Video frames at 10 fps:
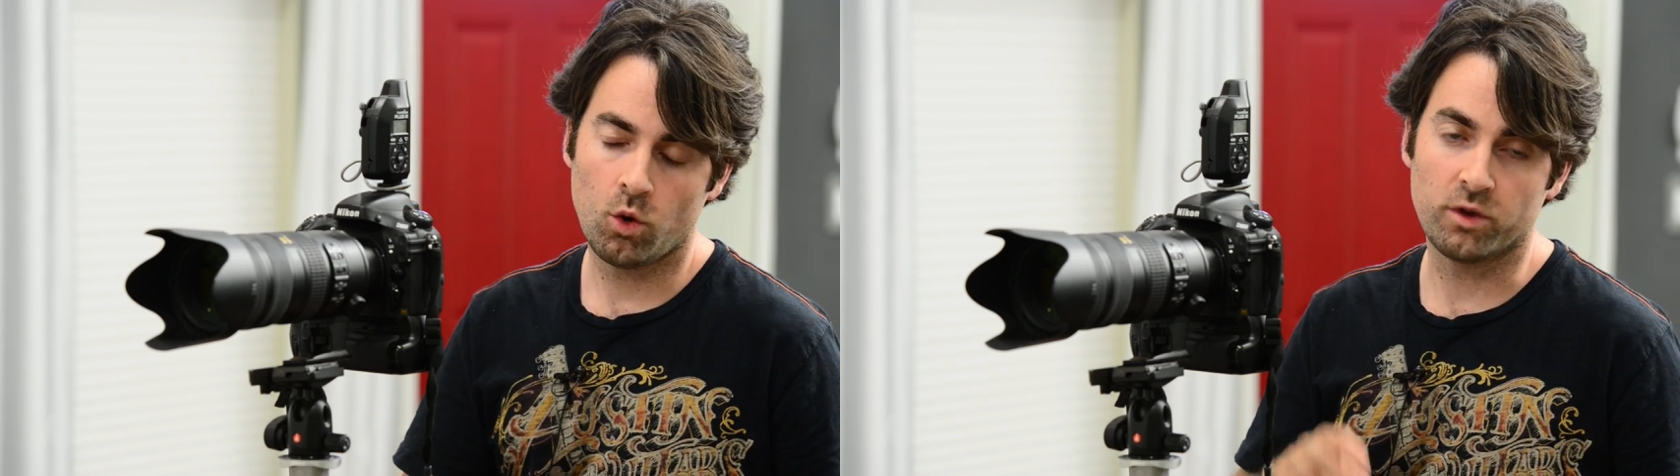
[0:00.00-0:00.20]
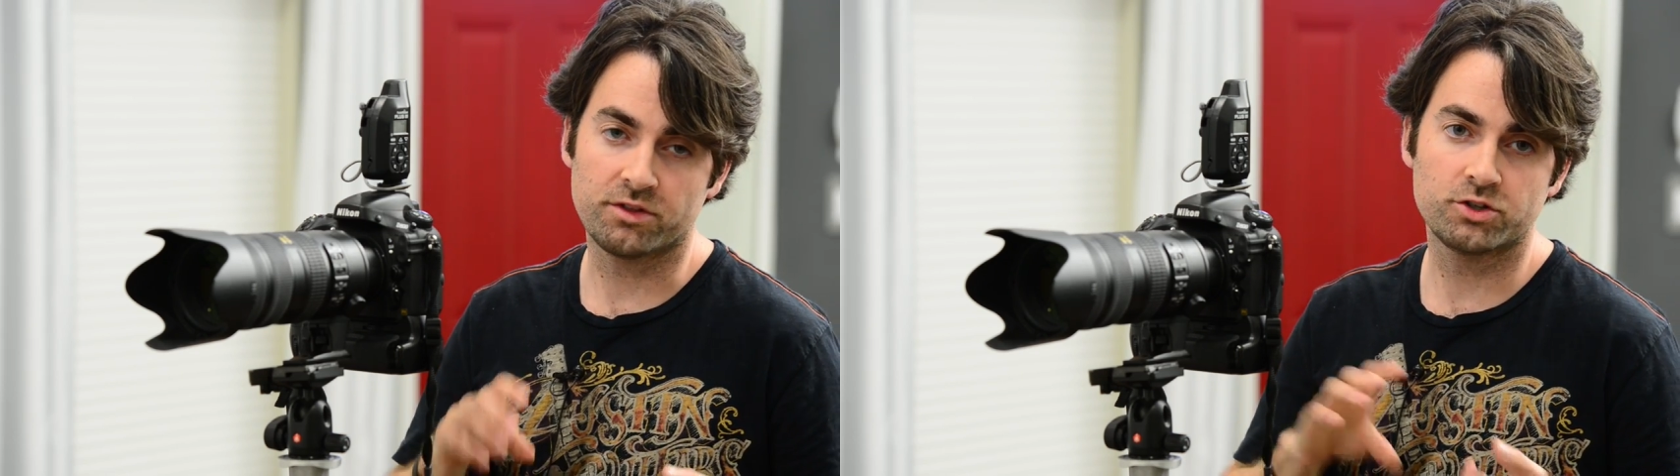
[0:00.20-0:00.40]

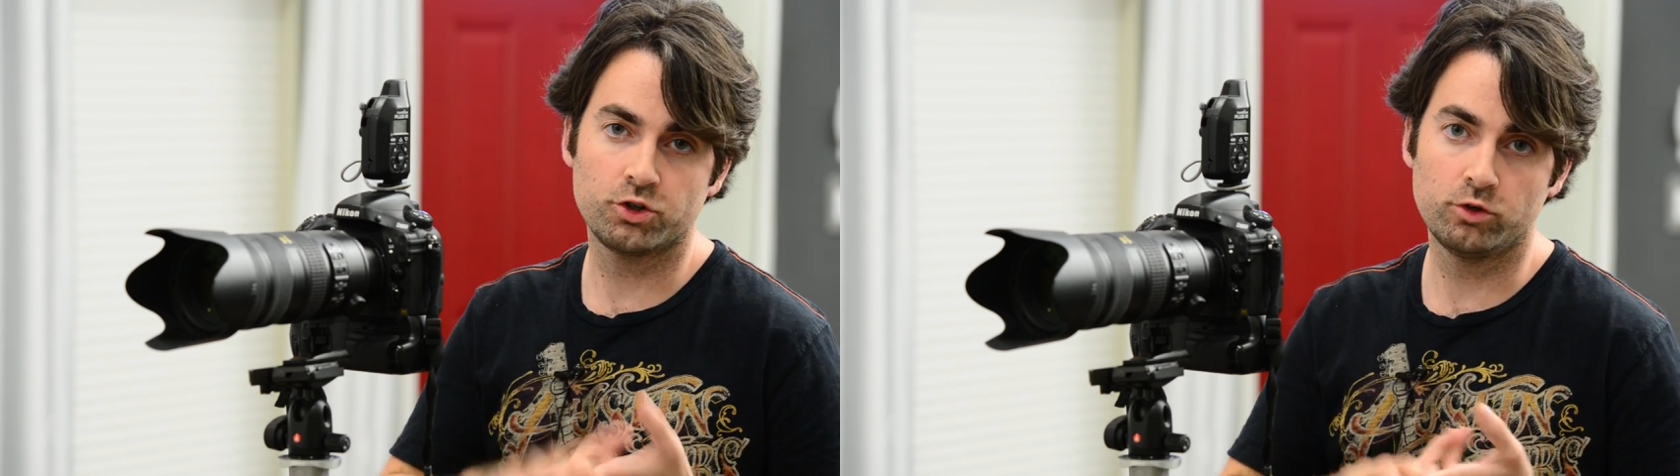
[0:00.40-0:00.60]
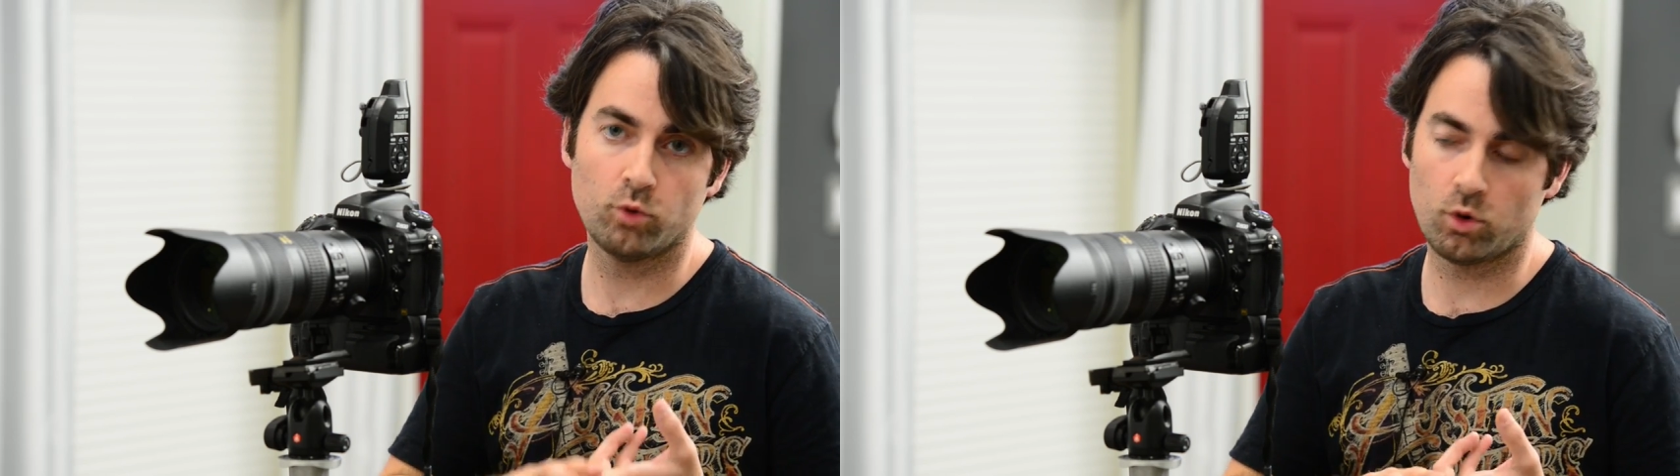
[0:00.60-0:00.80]
with
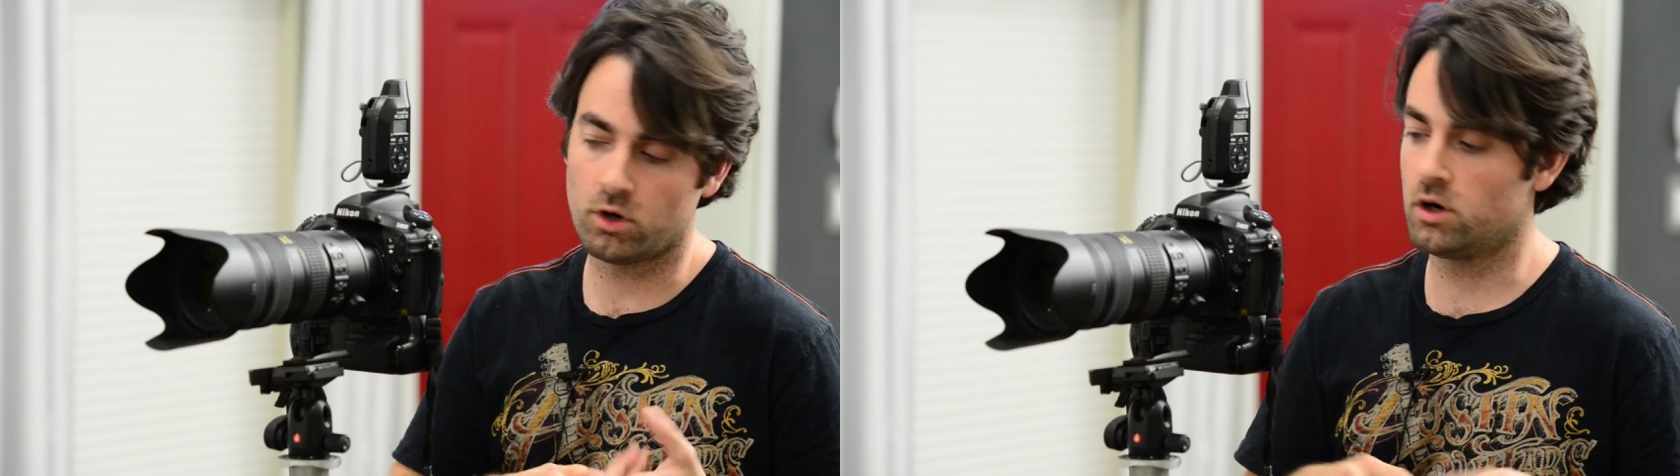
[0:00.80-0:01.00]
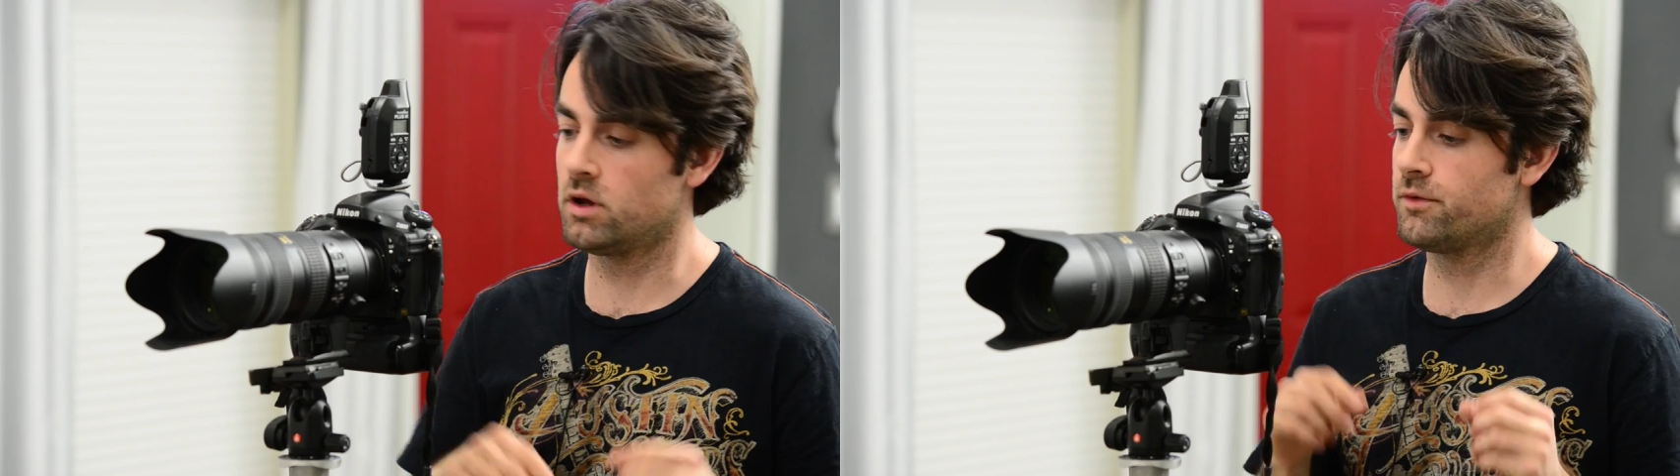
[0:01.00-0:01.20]
two
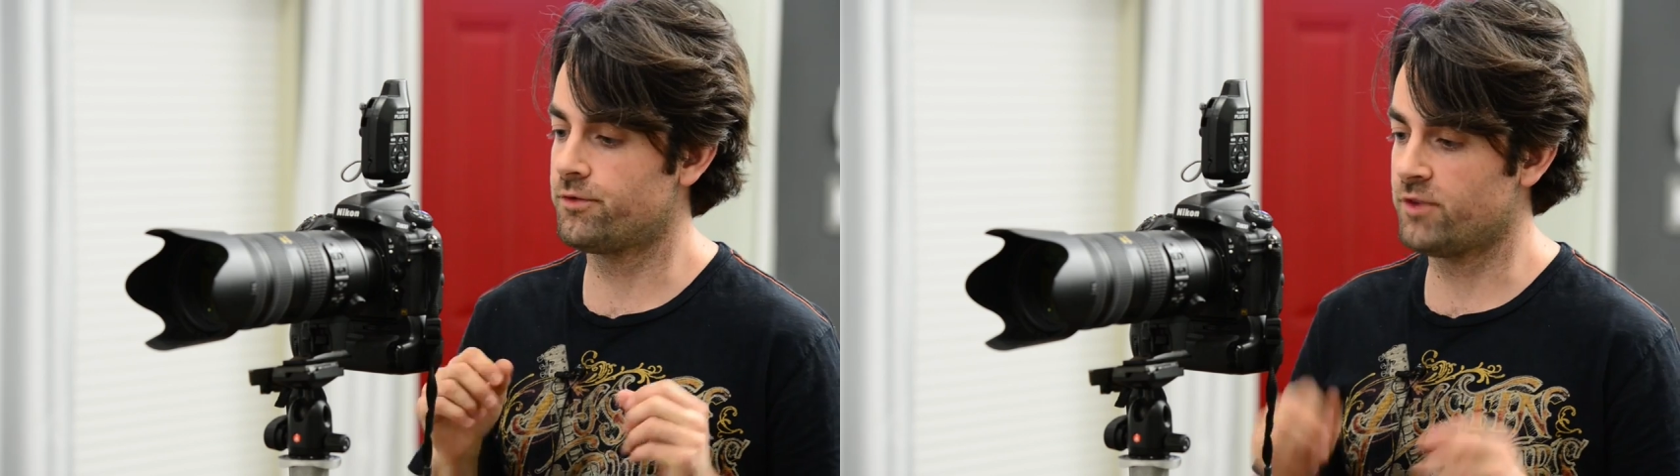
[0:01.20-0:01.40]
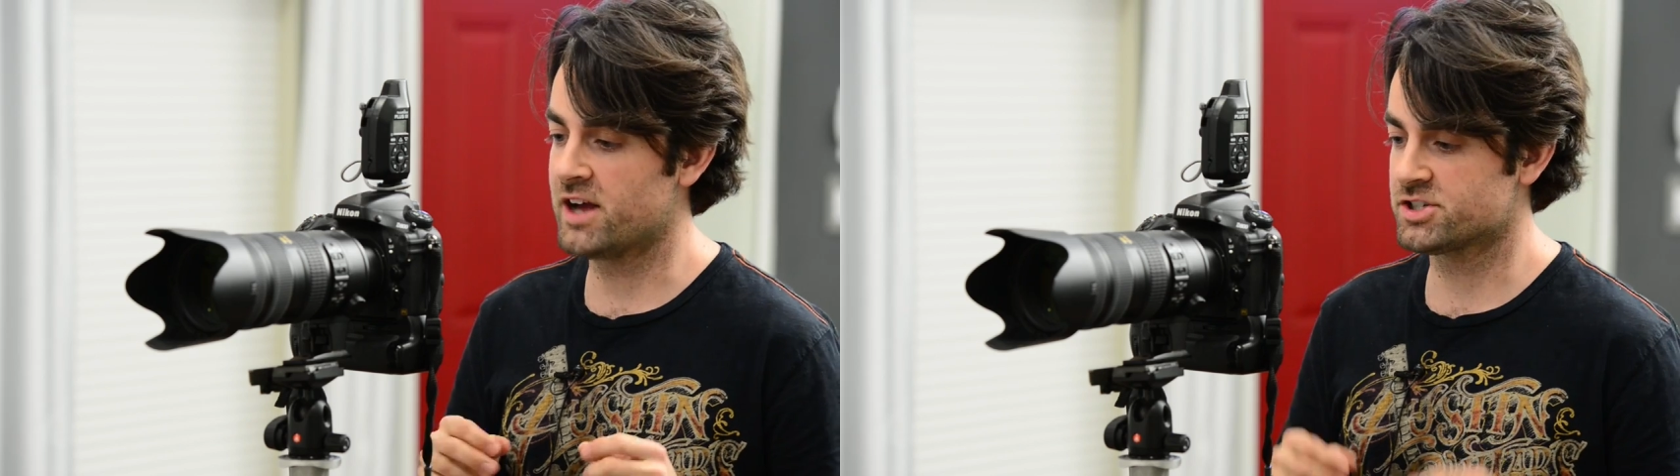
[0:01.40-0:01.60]
more
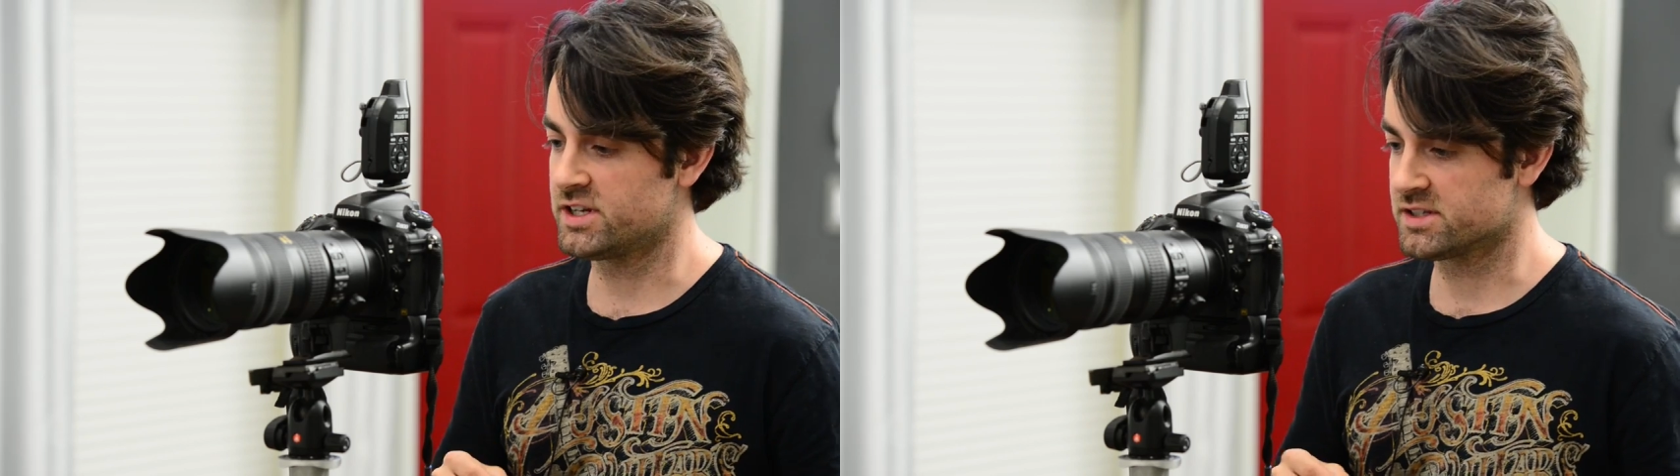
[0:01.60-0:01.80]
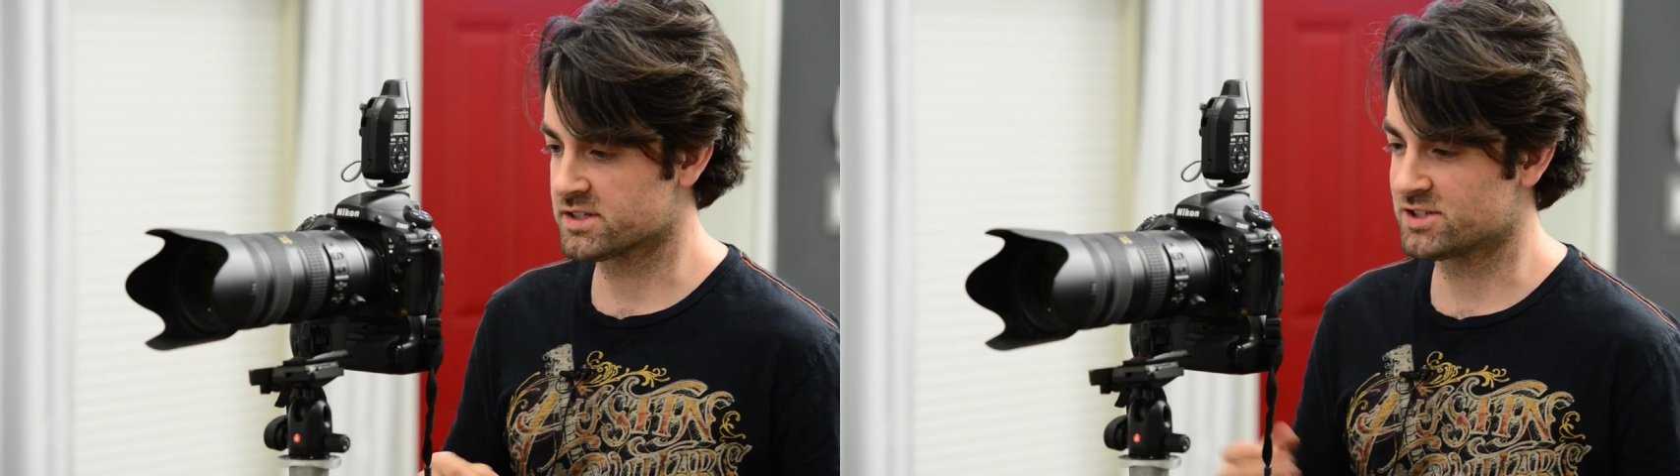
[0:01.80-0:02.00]
flash
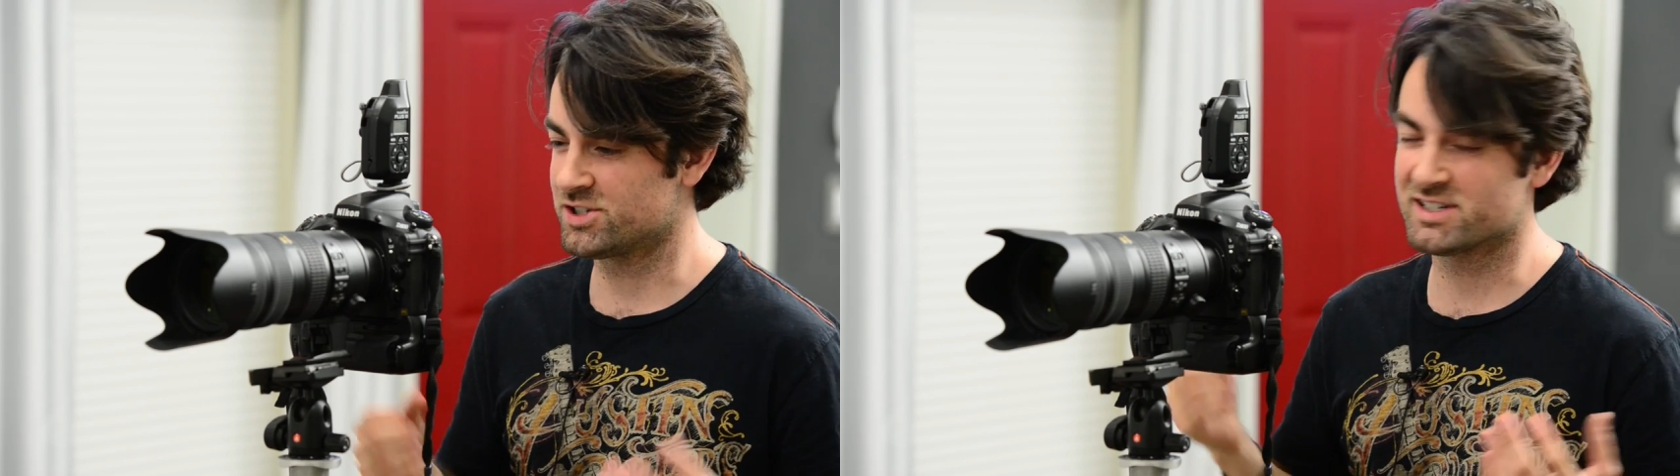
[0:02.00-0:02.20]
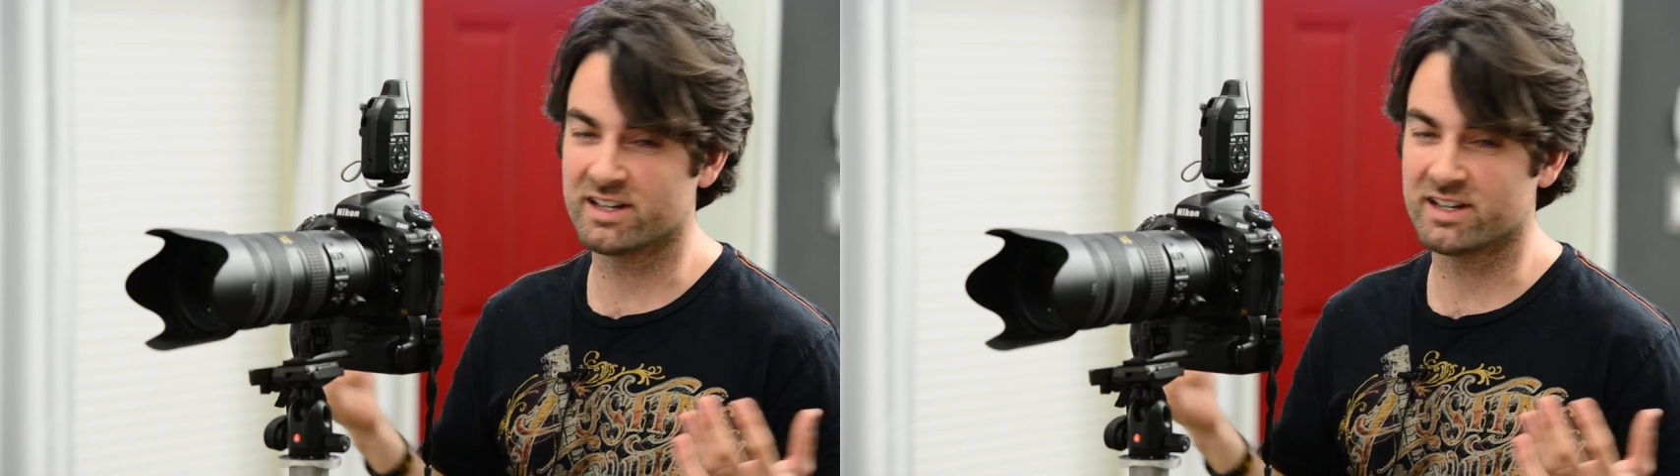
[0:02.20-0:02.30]
discs just